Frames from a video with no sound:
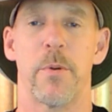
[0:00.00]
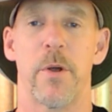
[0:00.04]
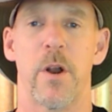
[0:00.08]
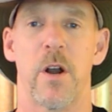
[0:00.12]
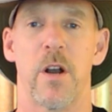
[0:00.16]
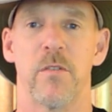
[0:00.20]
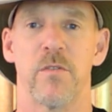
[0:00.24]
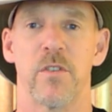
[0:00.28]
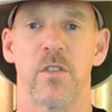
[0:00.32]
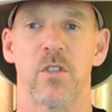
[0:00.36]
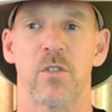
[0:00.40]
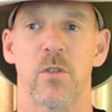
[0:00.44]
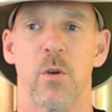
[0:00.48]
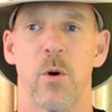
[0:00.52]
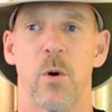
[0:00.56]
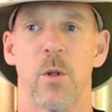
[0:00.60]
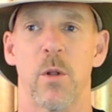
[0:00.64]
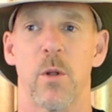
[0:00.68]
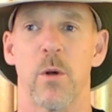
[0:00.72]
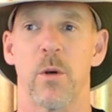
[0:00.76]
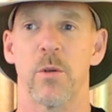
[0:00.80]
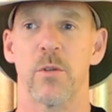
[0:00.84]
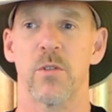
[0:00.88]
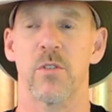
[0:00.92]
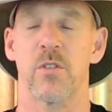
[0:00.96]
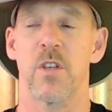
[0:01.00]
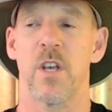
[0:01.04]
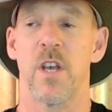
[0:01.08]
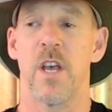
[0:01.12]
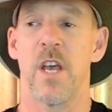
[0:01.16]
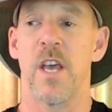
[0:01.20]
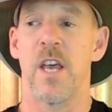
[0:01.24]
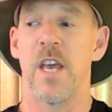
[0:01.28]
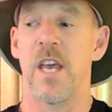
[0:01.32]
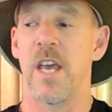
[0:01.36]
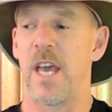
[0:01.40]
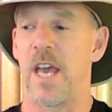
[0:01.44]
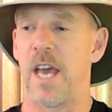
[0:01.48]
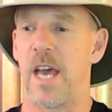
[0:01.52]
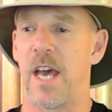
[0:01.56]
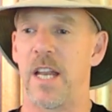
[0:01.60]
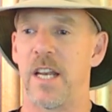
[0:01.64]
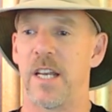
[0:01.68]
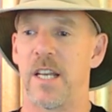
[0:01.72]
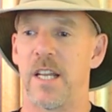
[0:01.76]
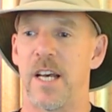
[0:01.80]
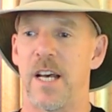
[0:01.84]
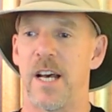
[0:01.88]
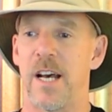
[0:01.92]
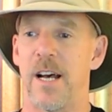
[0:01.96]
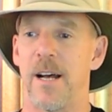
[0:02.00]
pair of Solos, and